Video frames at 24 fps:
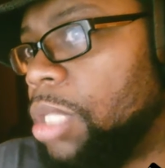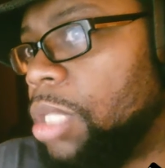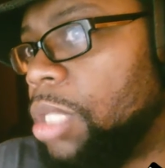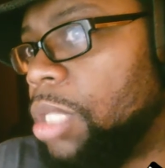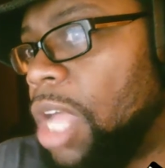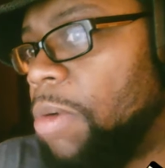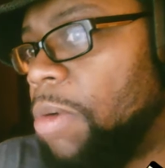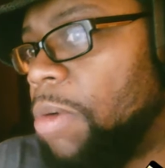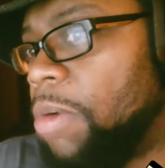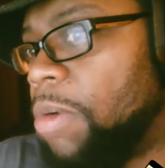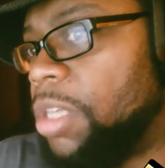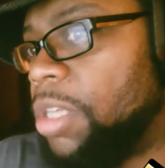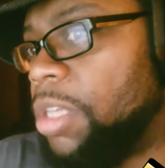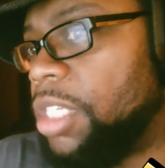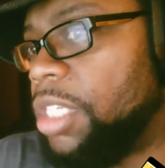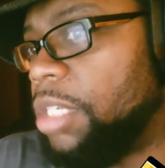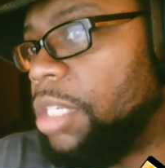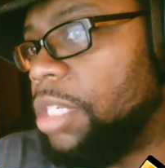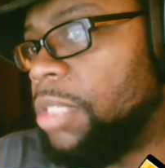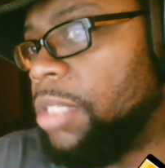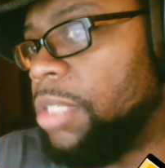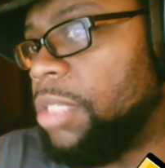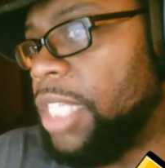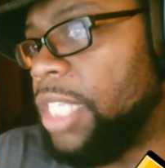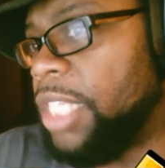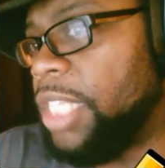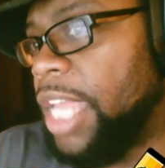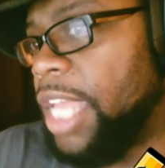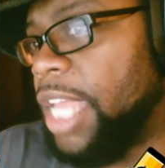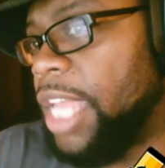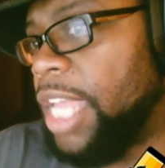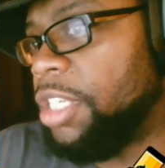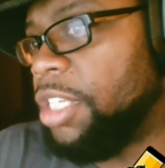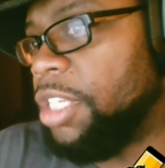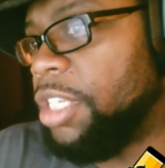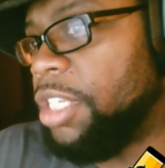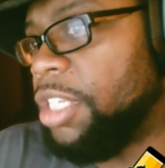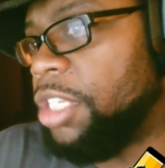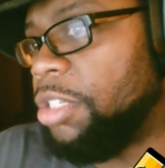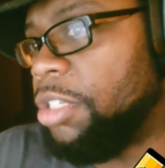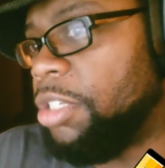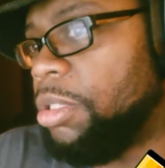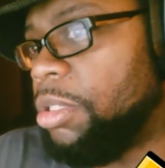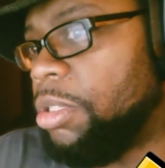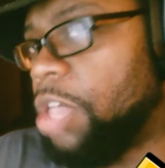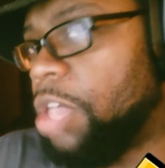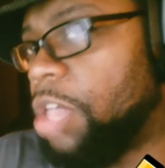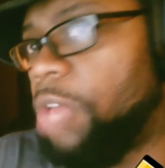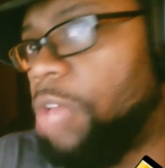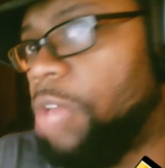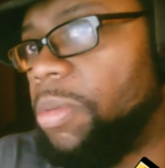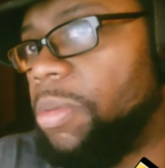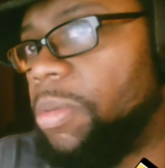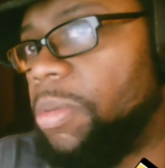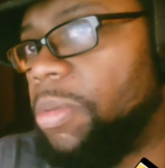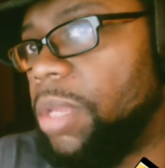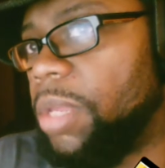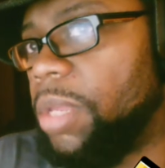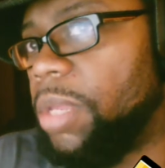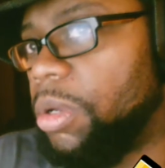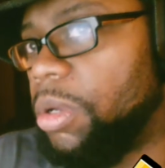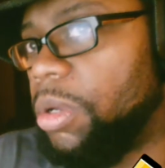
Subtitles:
How was it? Was it not as good as you thought it would be, or?